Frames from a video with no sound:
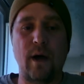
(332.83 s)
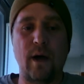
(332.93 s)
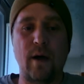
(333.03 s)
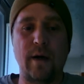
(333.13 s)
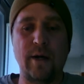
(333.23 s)

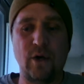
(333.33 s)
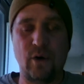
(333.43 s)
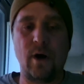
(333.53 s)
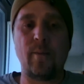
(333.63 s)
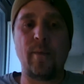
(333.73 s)
uh, in
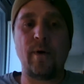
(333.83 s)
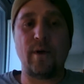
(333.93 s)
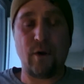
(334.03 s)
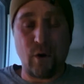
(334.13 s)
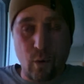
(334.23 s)
Europe,
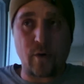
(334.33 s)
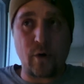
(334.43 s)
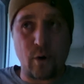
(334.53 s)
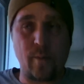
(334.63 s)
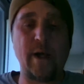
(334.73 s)
the
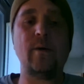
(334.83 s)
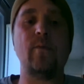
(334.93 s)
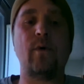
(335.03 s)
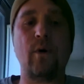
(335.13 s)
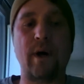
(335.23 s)
northern
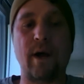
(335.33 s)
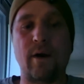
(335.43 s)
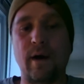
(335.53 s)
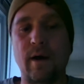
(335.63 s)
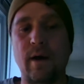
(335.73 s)
European Baroque
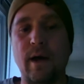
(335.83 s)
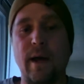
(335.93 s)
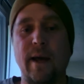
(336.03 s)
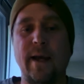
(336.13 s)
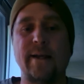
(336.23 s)
area,
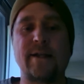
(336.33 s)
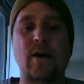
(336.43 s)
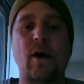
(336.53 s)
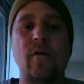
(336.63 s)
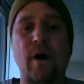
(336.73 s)
is
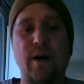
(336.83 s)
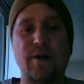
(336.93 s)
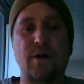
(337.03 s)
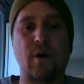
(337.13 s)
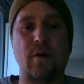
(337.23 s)

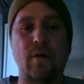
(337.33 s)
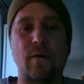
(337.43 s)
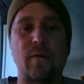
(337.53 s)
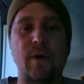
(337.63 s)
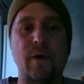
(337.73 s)
Caravaggio,
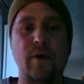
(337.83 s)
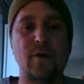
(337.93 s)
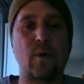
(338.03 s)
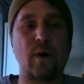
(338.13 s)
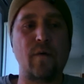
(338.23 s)

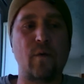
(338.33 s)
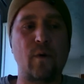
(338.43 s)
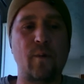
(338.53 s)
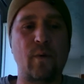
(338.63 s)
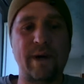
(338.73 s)
figure
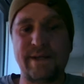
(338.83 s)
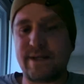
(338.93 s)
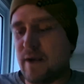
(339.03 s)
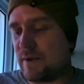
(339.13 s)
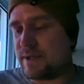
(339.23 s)

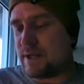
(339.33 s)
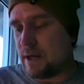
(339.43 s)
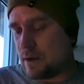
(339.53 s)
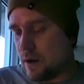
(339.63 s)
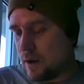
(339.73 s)

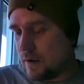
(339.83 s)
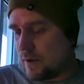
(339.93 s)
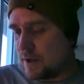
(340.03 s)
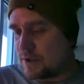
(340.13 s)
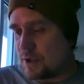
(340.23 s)
24.17,
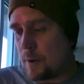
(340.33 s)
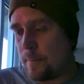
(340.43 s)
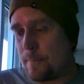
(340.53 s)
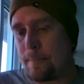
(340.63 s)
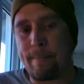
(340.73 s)

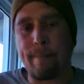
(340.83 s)
Caravaggio